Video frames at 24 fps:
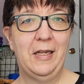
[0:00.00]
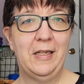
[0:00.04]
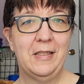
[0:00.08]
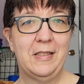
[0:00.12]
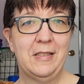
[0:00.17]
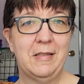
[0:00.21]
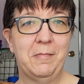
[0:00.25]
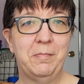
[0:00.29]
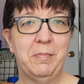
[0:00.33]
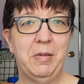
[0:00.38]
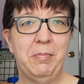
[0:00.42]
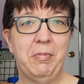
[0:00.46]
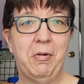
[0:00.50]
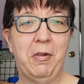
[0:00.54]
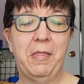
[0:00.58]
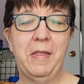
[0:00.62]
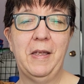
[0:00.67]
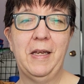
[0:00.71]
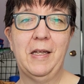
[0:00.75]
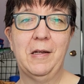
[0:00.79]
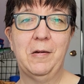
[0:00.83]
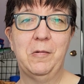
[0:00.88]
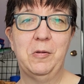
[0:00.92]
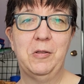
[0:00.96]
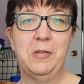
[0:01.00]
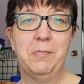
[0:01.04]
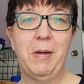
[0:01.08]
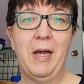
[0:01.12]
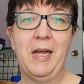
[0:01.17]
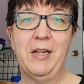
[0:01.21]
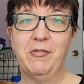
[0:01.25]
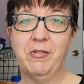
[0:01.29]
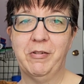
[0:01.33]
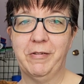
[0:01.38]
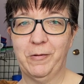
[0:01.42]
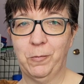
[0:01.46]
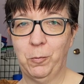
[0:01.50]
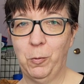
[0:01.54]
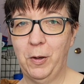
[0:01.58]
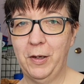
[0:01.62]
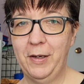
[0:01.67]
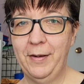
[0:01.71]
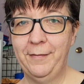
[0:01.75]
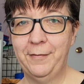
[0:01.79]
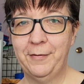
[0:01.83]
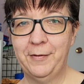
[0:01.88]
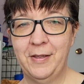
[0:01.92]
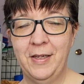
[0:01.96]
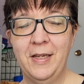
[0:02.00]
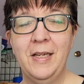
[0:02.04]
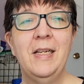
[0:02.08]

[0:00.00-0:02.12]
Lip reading: Some people think it was Patrick's wife.